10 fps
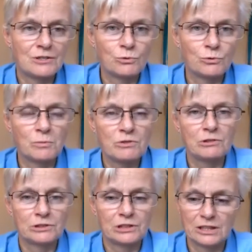And it was almost
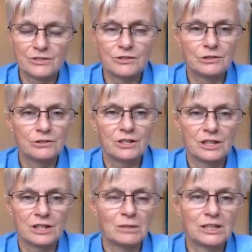along the lines that the
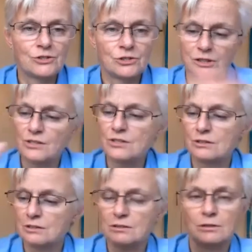site manager
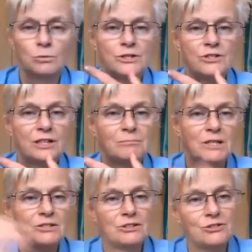gets a WhatsApp
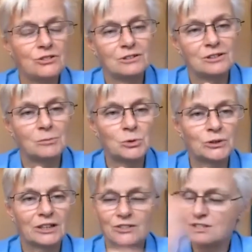message in the
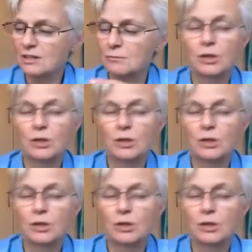morning saying,